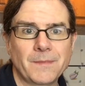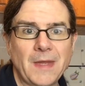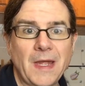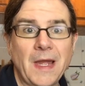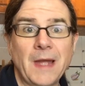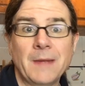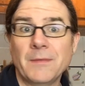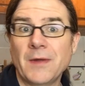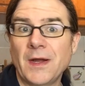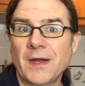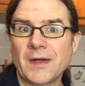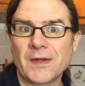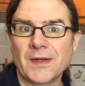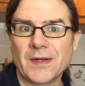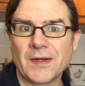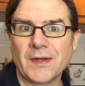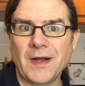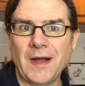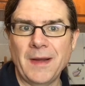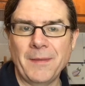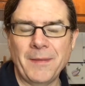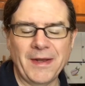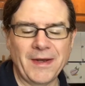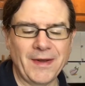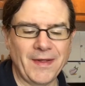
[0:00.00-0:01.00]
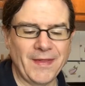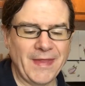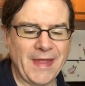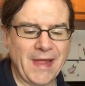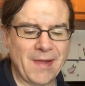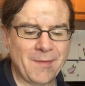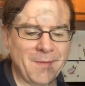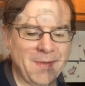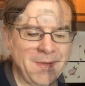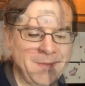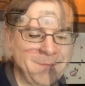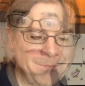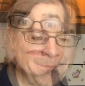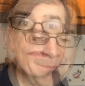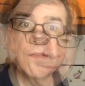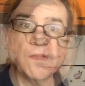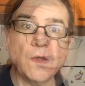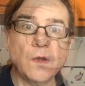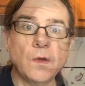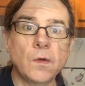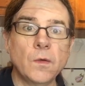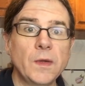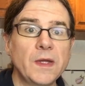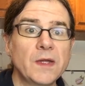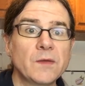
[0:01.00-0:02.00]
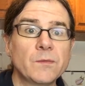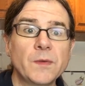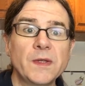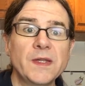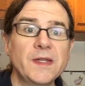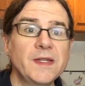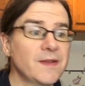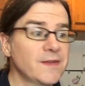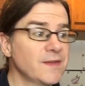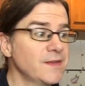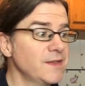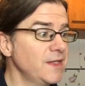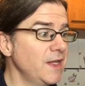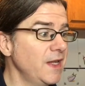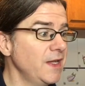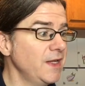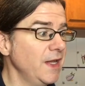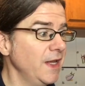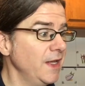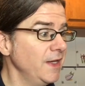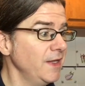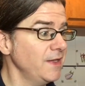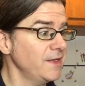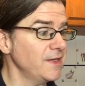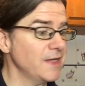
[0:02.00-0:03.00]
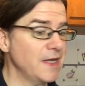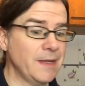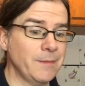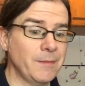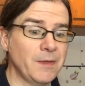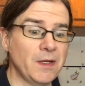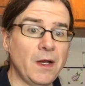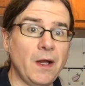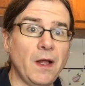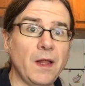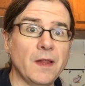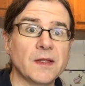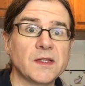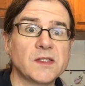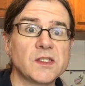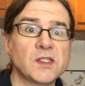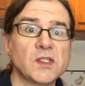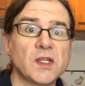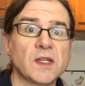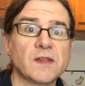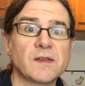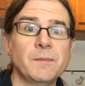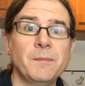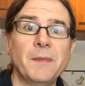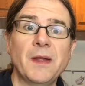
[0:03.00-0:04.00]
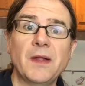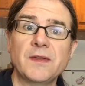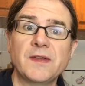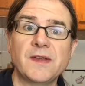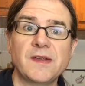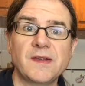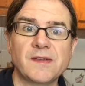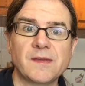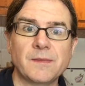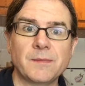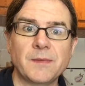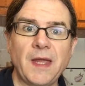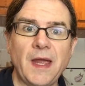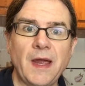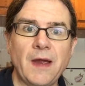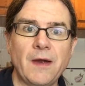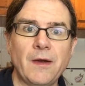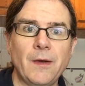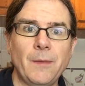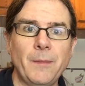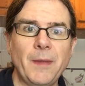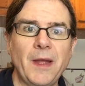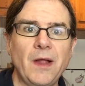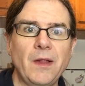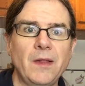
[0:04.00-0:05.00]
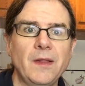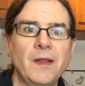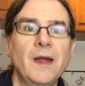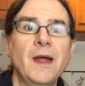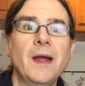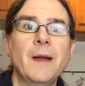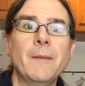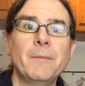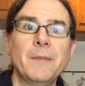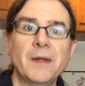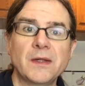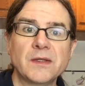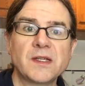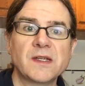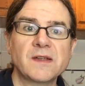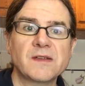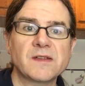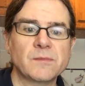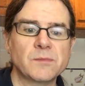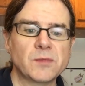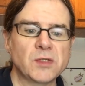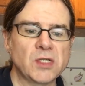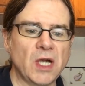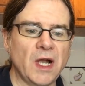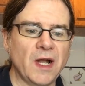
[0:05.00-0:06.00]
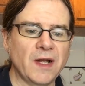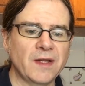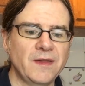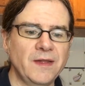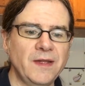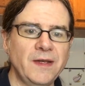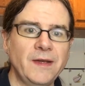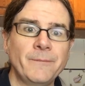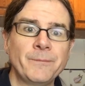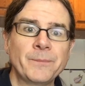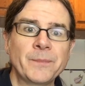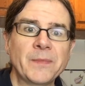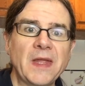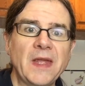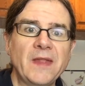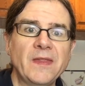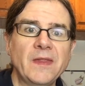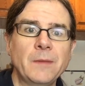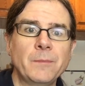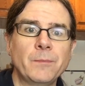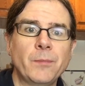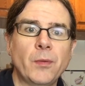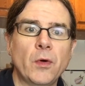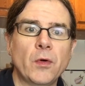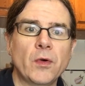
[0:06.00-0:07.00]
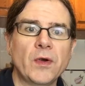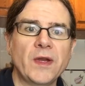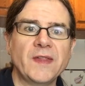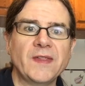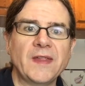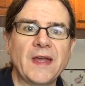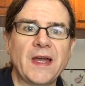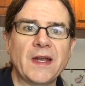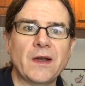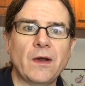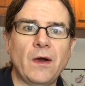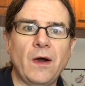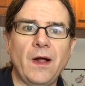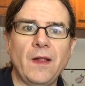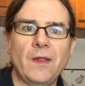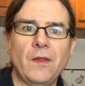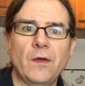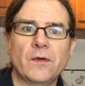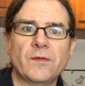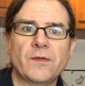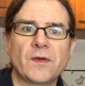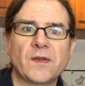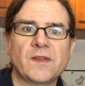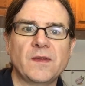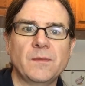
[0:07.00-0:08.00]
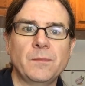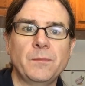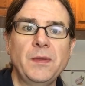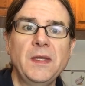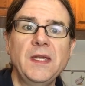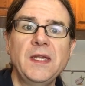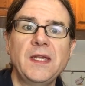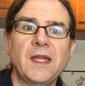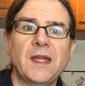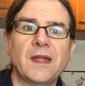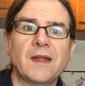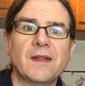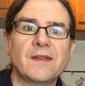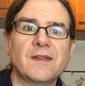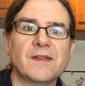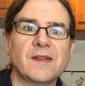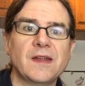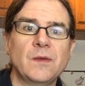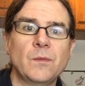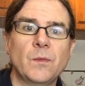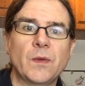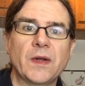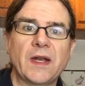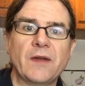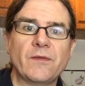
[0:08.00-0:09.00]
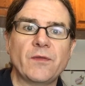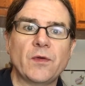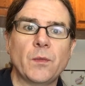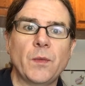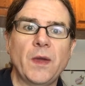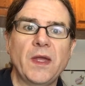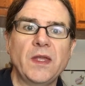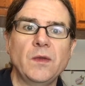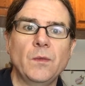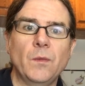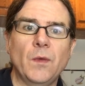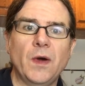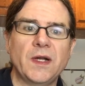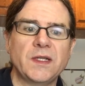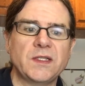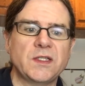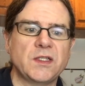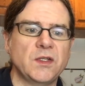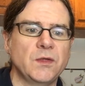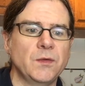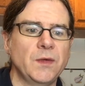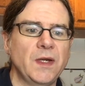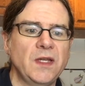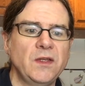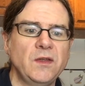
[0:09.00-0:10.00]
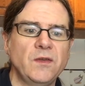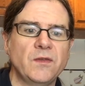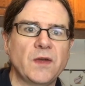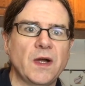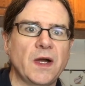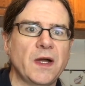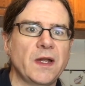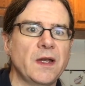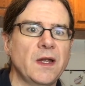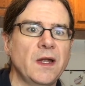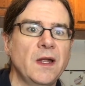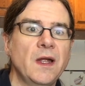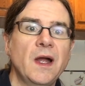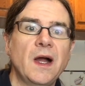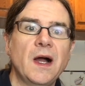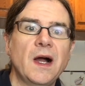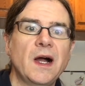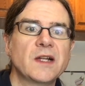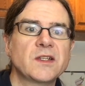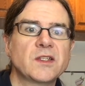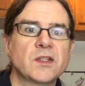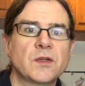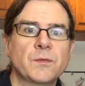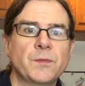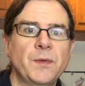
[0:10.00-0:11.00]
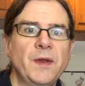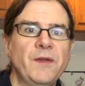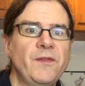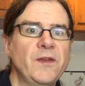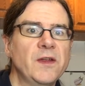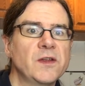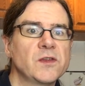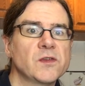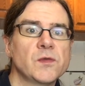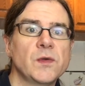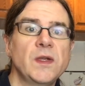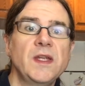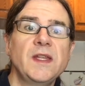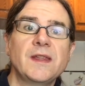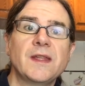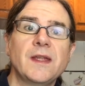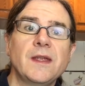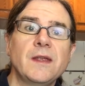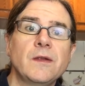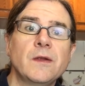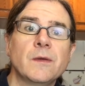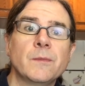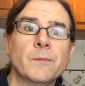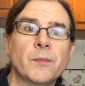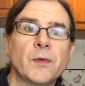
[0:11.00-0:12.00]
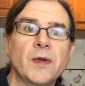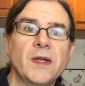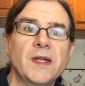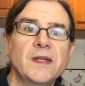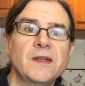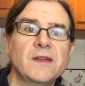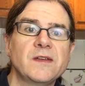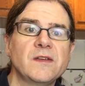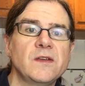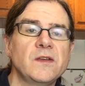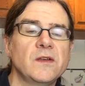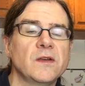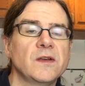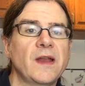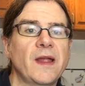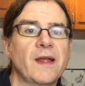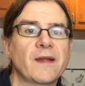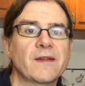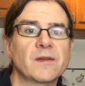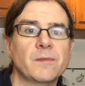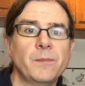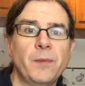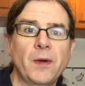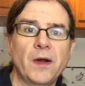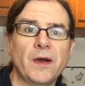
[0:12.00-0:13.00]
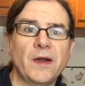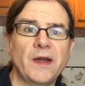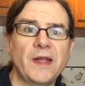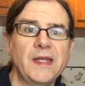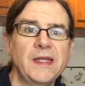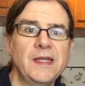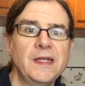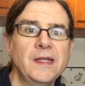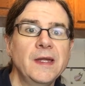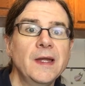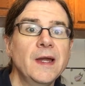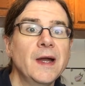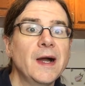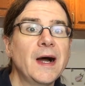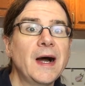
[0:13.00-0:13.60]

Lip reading: I'm not going to comment on that one. So it really doesn't take any time at all. It's just melting some caramel, melting some chocolate, and then pouring that all over some pecans in whatever way you want to. And you've got a terrific treat that you can bring to your next party,